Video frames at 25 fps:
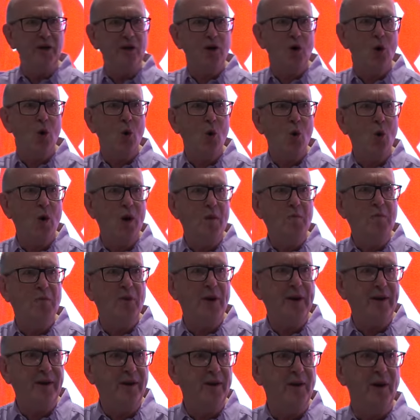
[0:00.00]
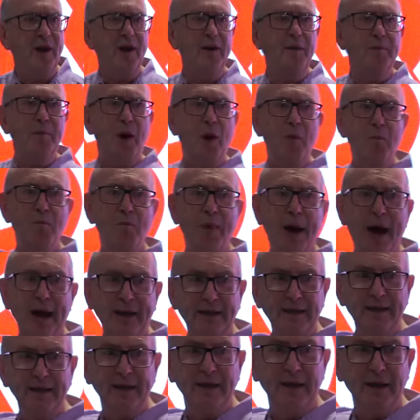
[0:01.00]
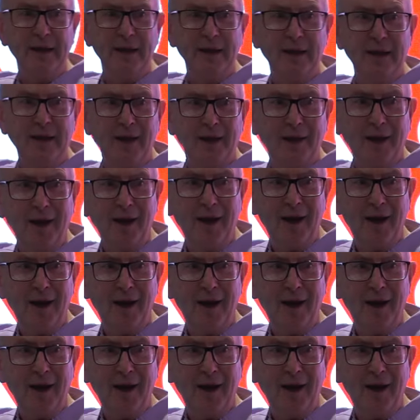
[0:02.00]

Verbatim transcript: of a coup in Britain. You had the Mountbatten uh,